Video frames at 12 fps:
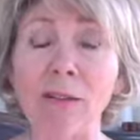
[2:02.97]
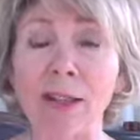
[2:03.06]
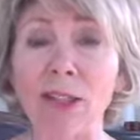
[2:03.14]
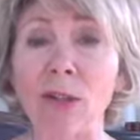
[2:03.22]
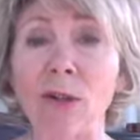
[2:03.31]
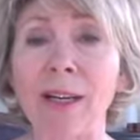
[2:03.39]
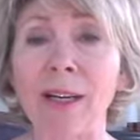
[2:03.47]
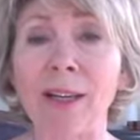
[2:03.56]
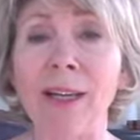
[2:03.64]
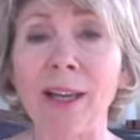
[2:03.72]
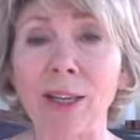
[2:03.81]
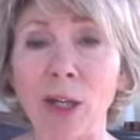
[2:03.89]
that you
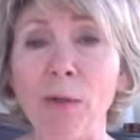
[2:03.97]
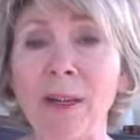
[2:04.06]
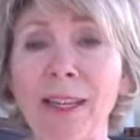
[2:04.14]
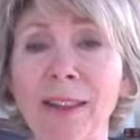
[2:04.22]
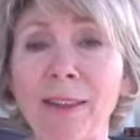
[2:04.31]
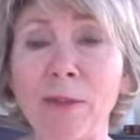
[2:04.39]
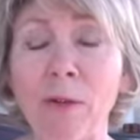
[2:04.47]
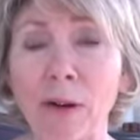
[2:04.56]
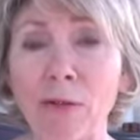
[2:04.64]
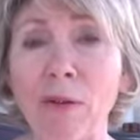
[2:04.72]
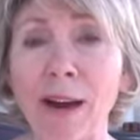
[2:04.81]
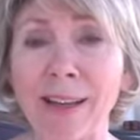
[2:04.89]
will hit the road
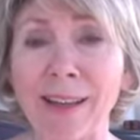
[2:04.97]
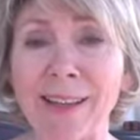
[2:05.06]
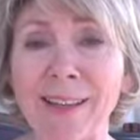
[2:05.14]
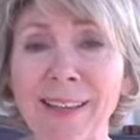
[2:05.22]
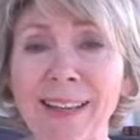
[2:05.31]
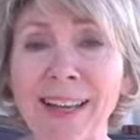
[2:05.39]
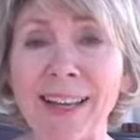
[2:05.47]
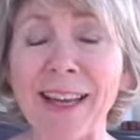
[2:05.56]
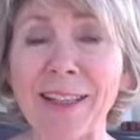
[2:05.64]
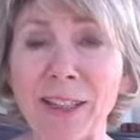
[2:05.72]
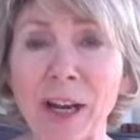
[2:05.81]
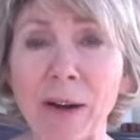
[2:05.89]
running
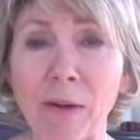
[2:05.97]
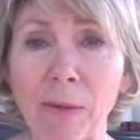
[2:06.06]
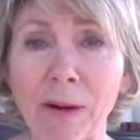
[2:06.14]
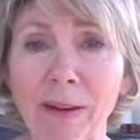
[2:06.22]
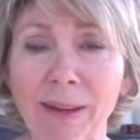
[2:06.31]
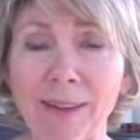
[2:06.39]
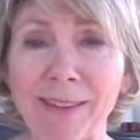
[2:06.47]
in January.